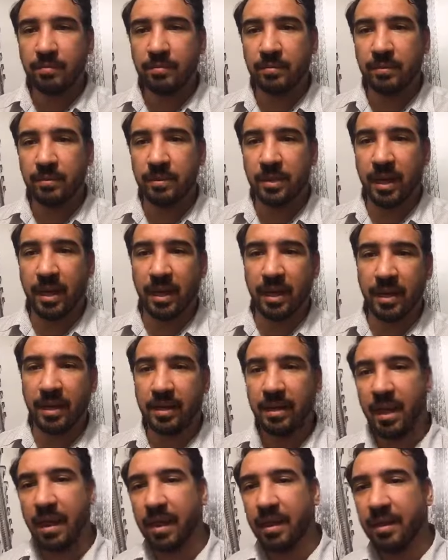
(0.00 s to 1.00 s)
Yay,
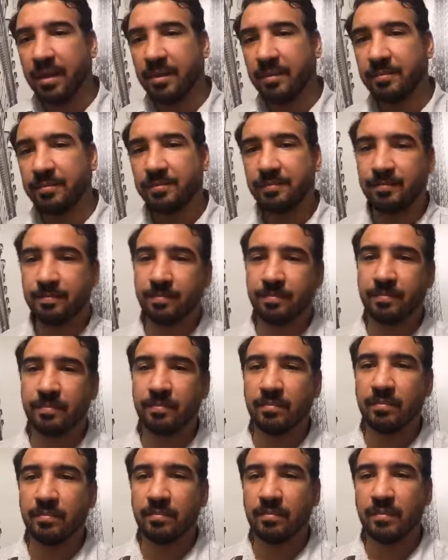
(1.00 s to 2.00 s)
nay?
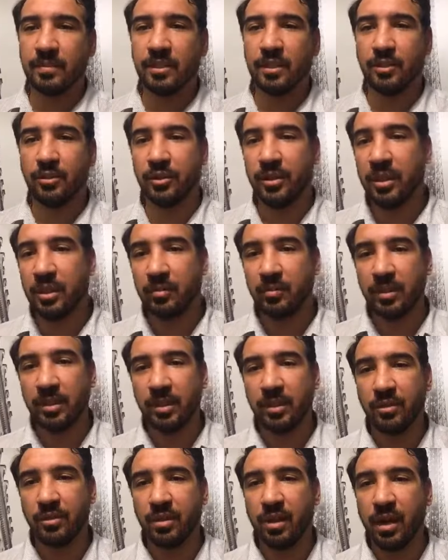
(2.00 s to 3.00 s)
Can you hear me?
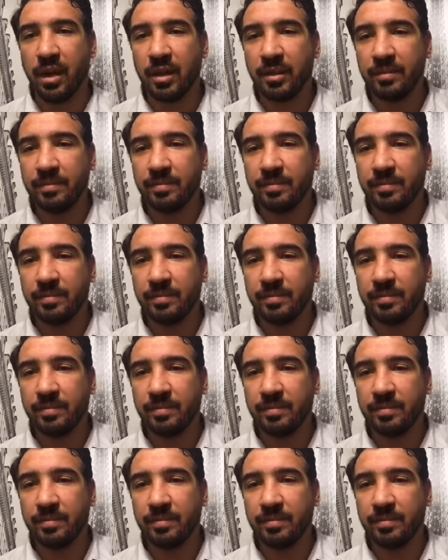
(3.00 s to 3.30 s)
Can you not?